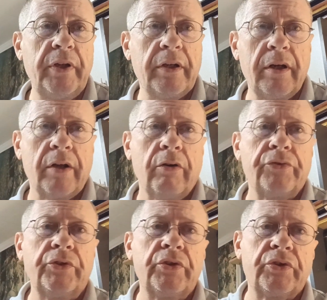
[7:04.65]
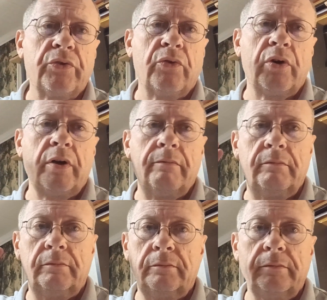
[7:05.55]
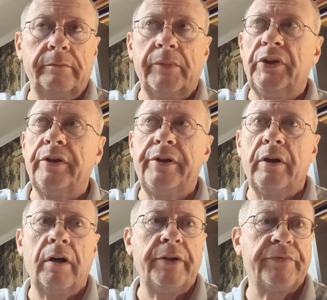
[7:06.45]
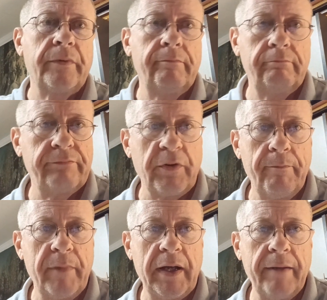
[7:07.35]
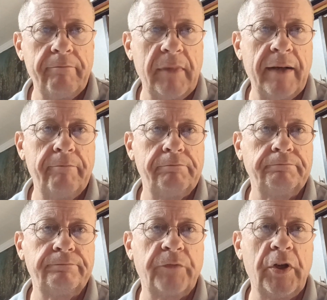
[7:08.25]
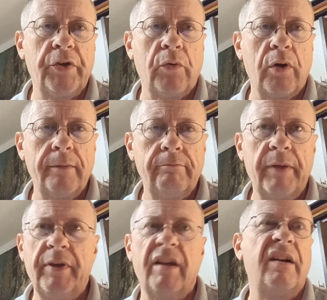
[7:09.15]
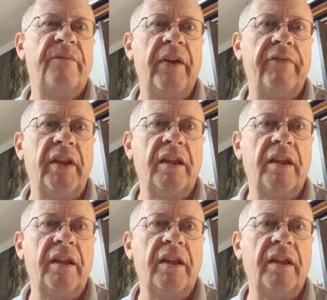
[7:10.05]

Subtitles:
I go to a grocery store 100 yards from my front door, maybe 150.